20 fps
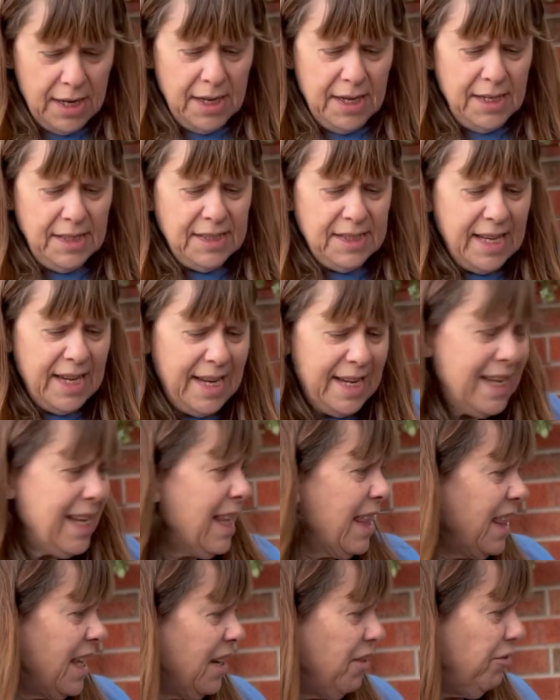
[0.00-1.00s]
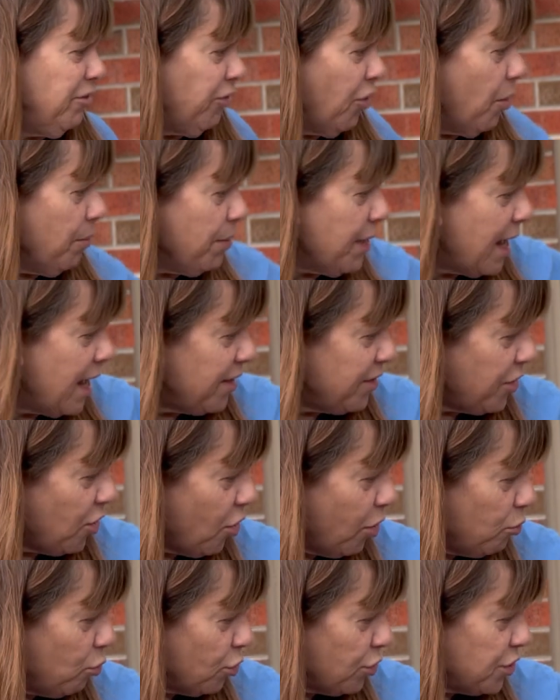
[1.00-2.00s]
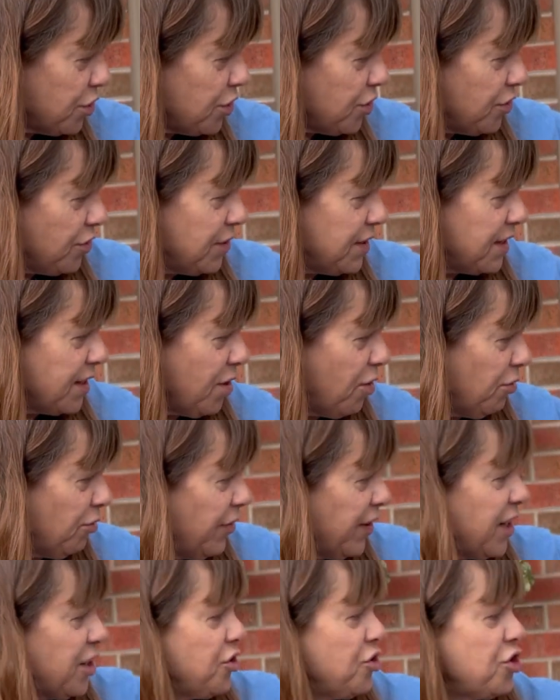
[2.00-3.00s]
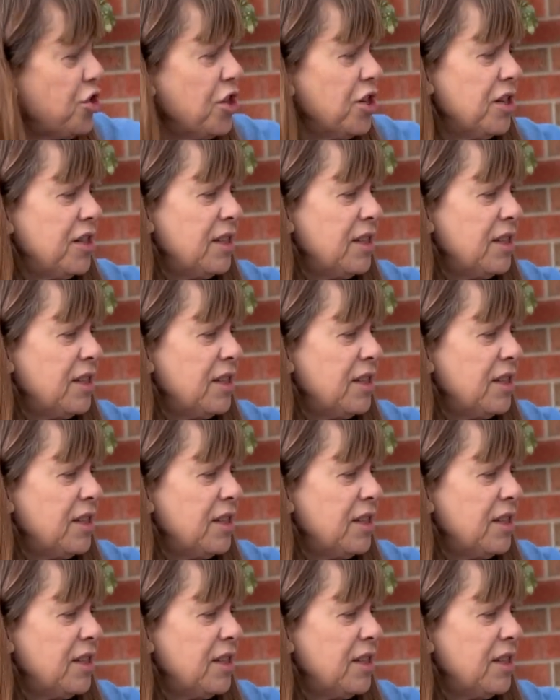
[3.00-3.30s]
is there anything from that I want to salvage?